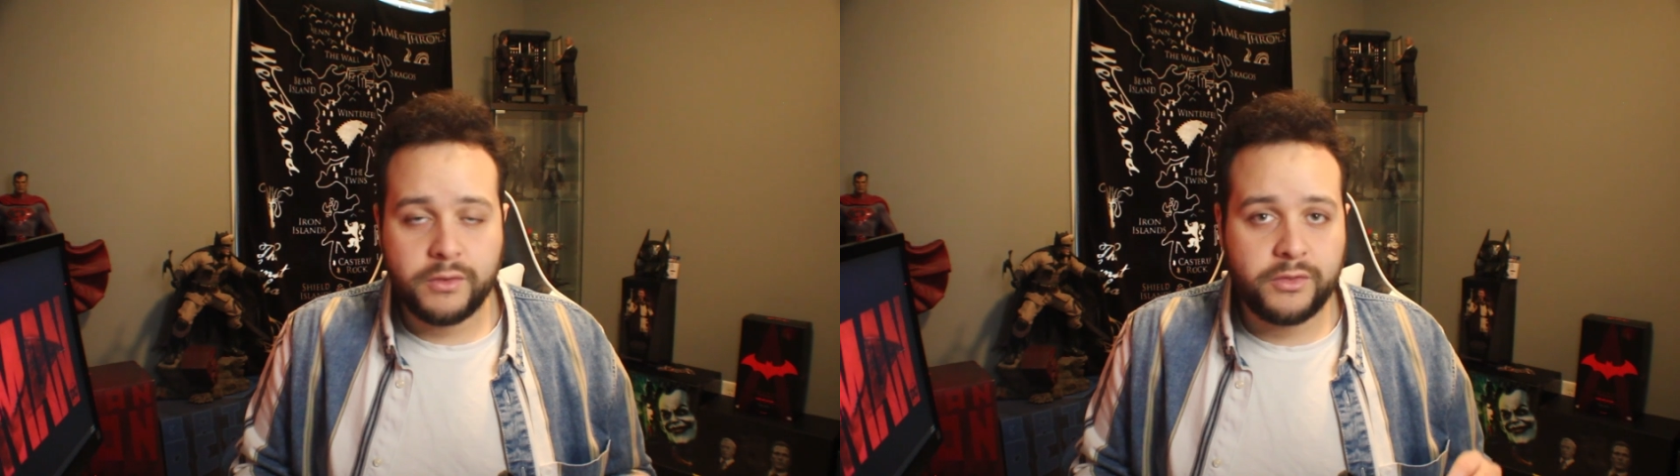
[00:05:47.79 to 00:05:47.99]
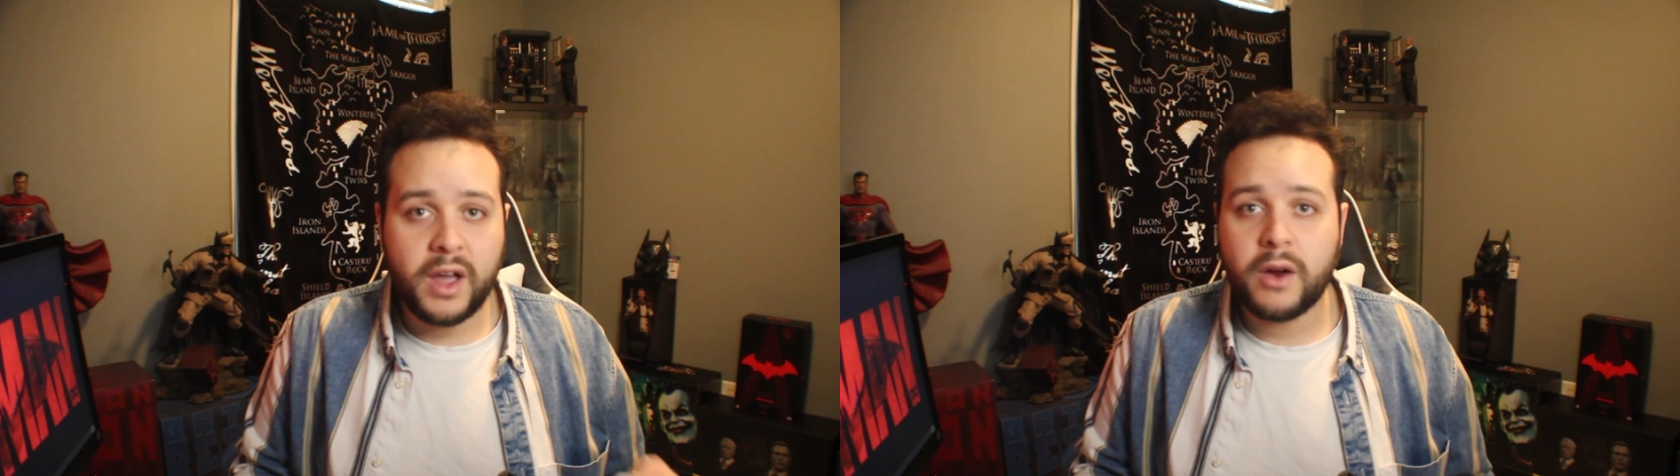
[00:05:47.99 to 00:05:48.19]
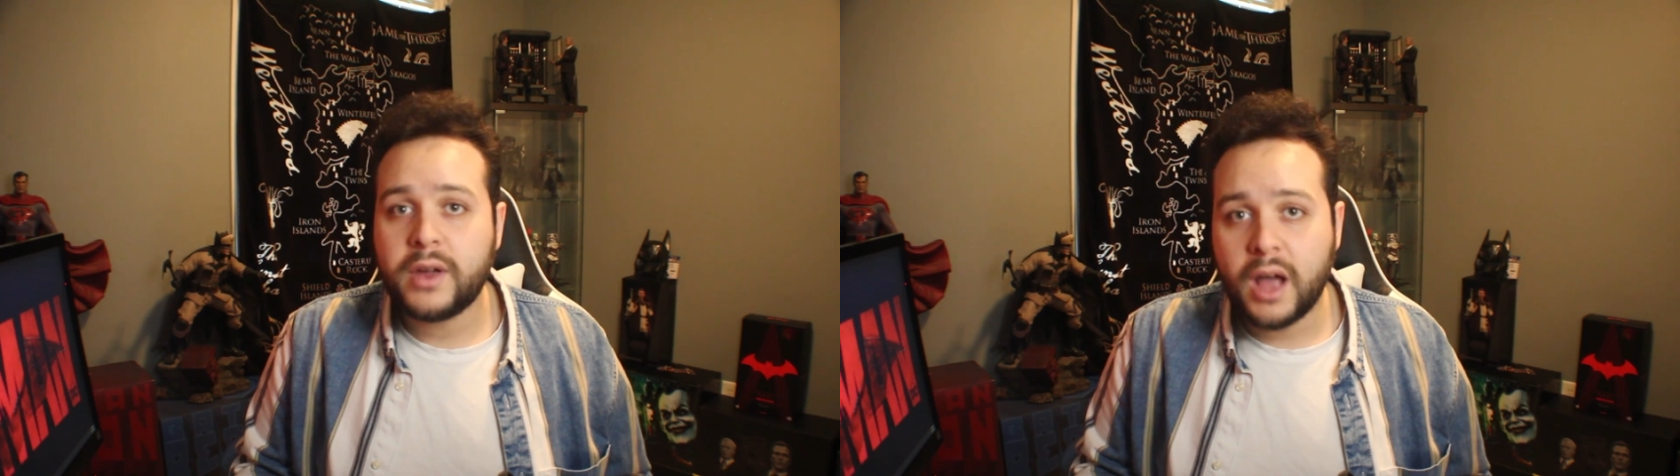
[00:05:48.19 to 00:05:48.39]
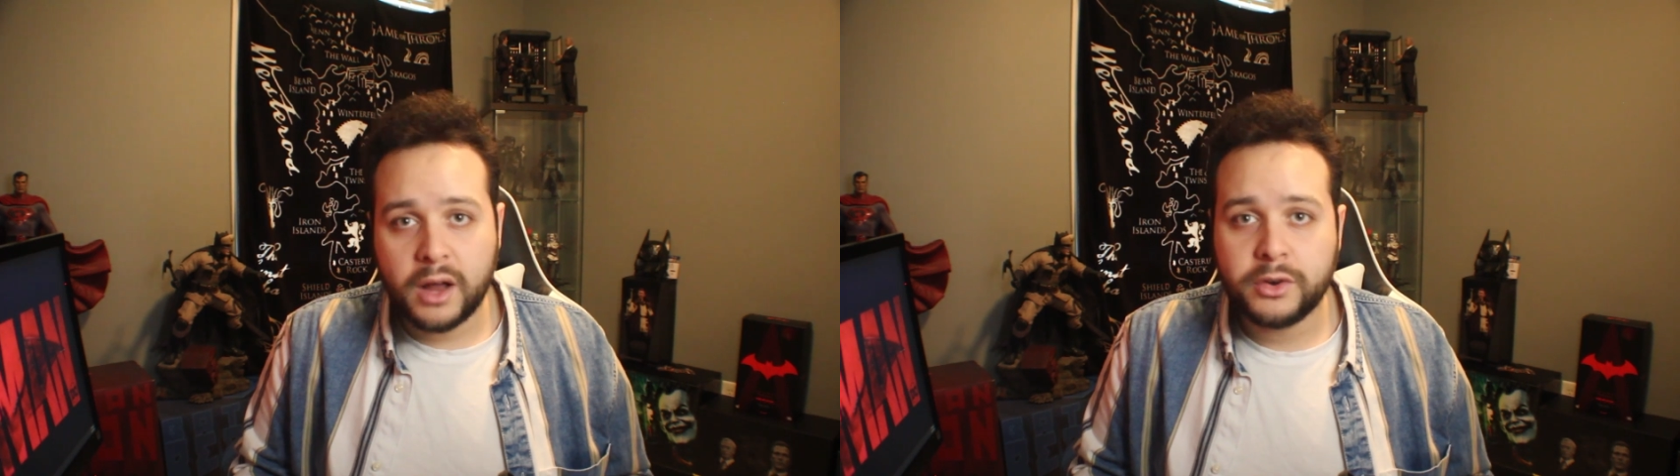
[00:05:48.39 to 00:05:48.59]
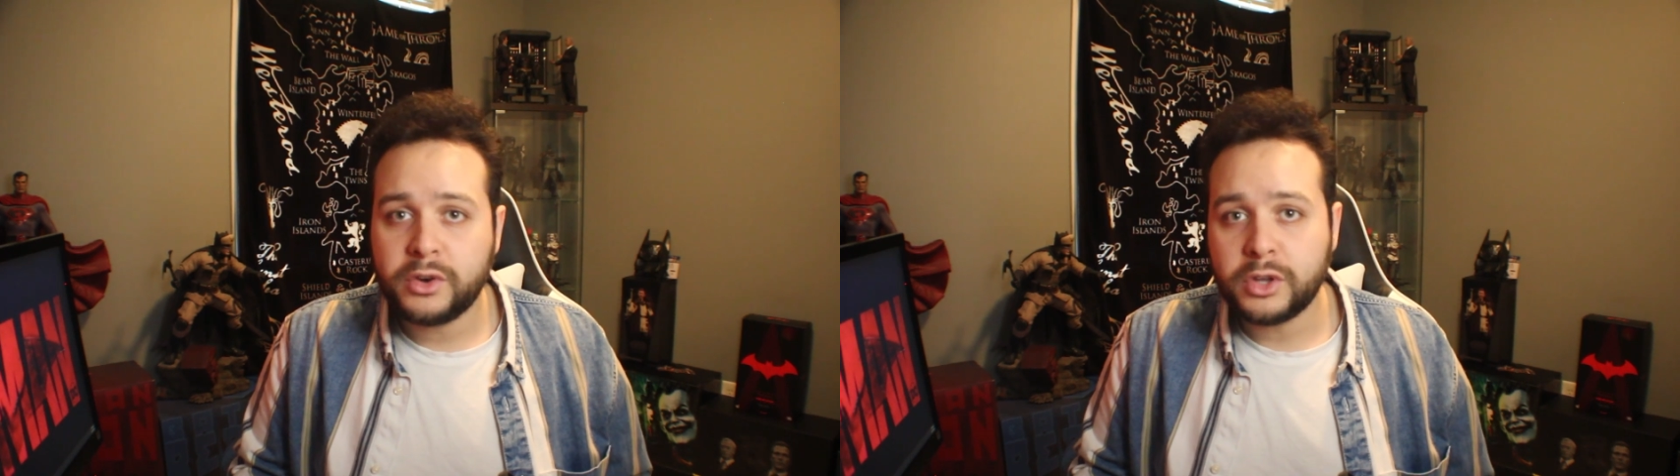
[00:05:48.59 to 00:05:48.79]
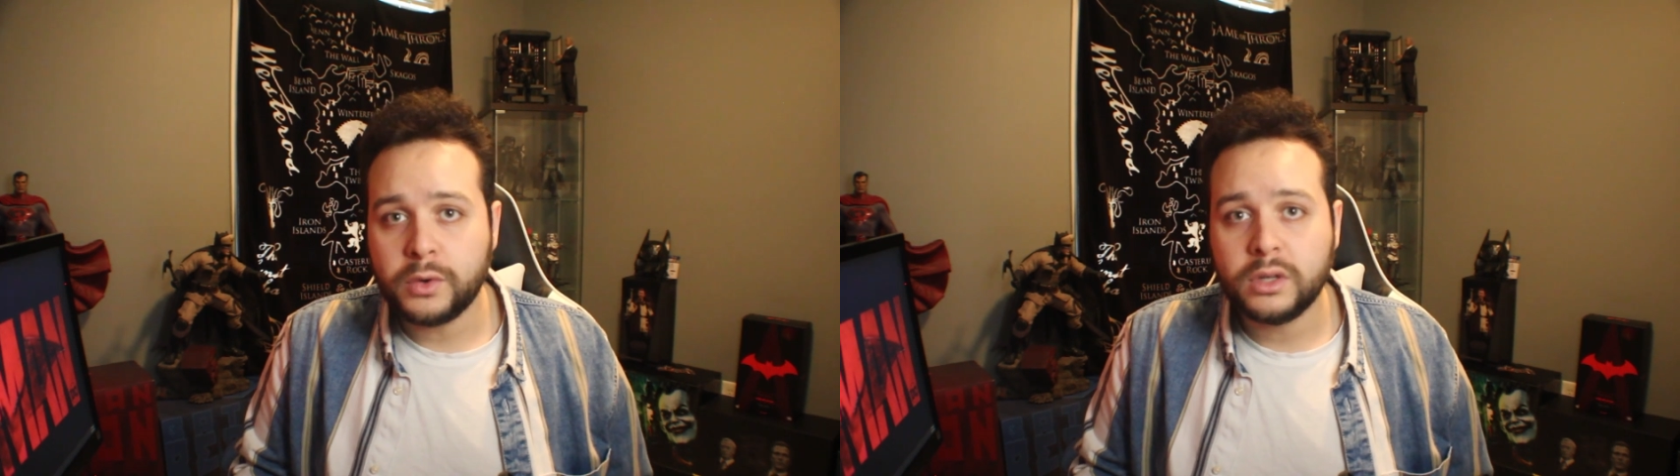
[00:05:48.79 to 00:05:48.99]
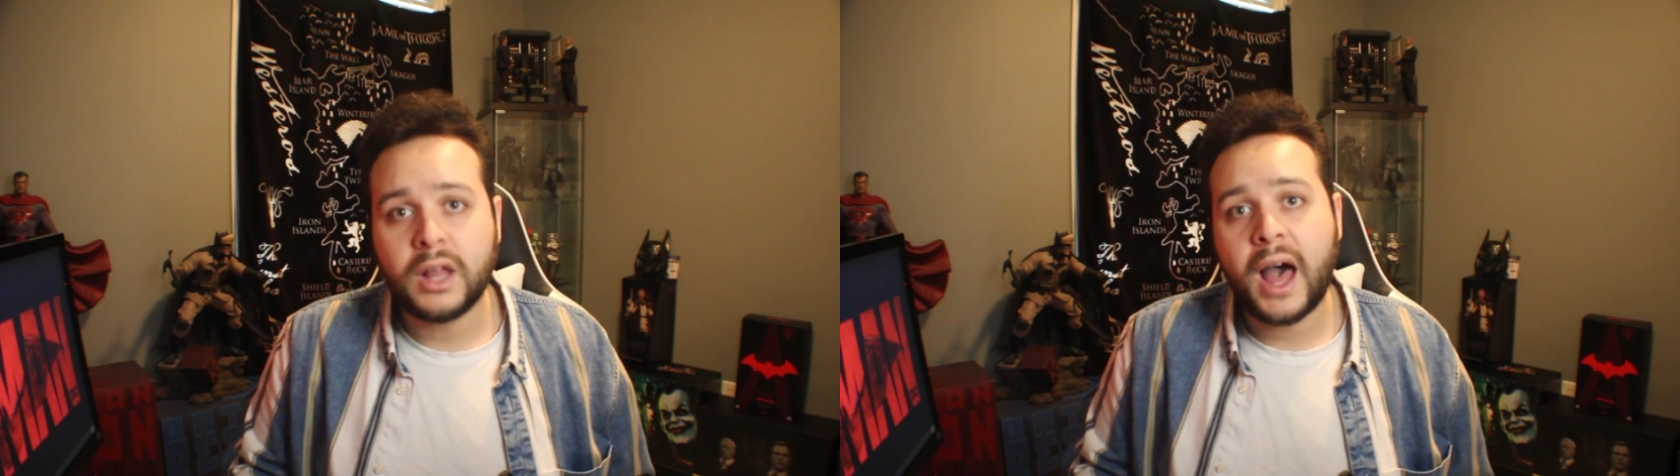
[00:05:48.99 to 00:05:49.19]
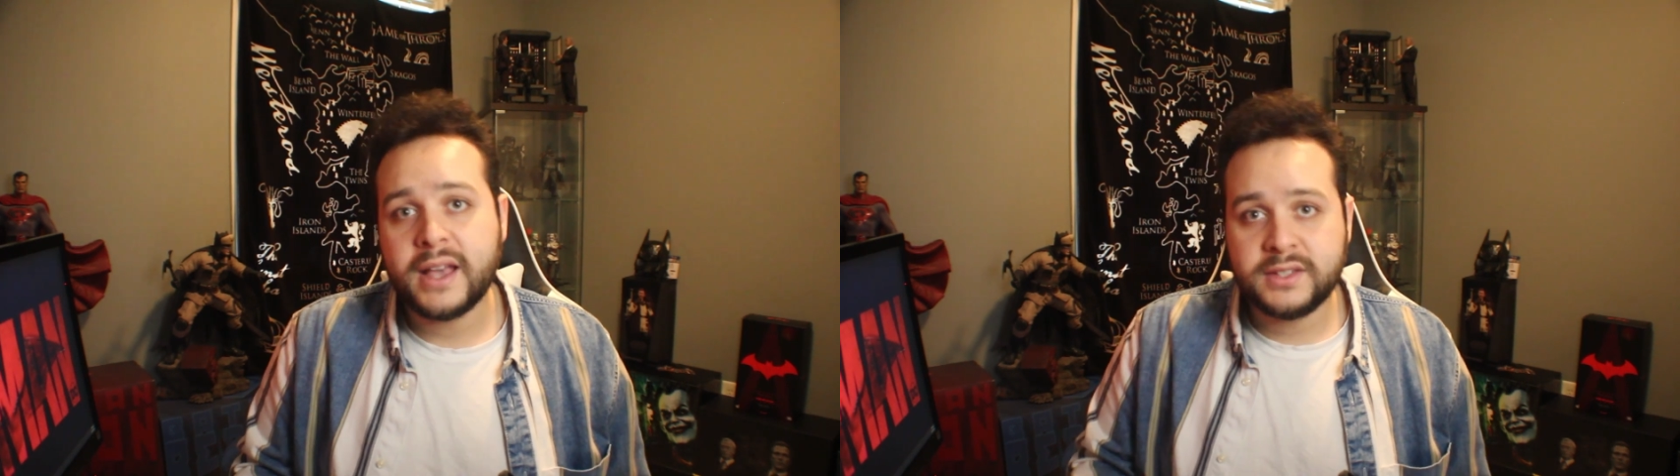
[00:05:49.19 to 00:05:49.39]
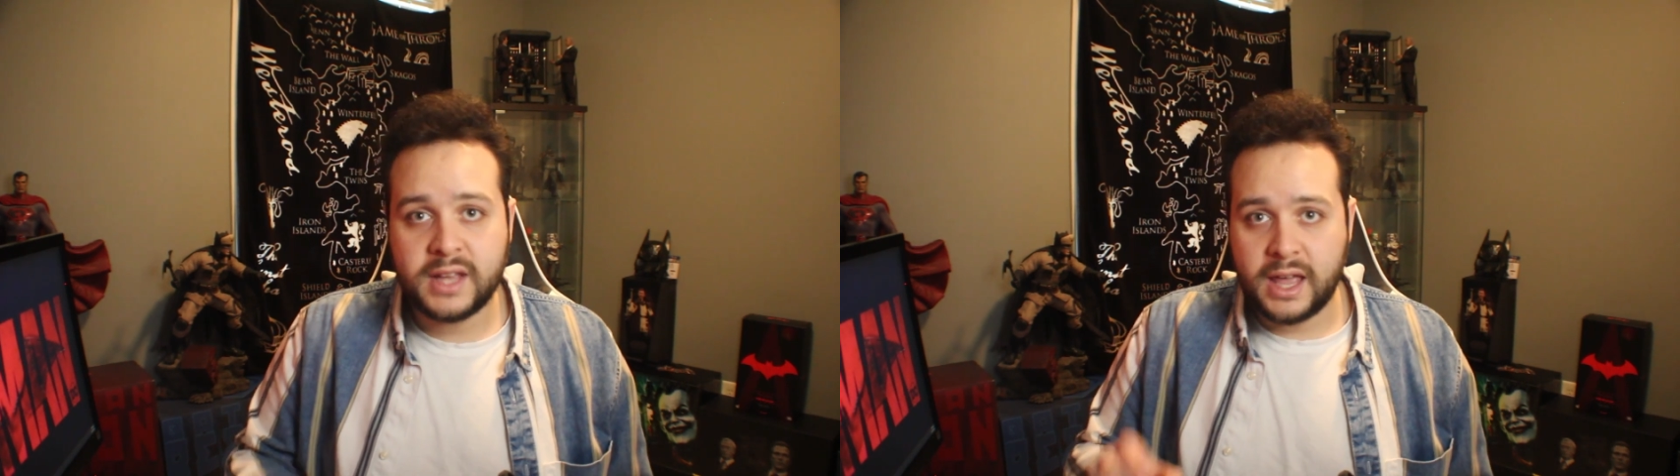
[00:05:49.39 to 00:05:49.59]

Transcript: very underutilized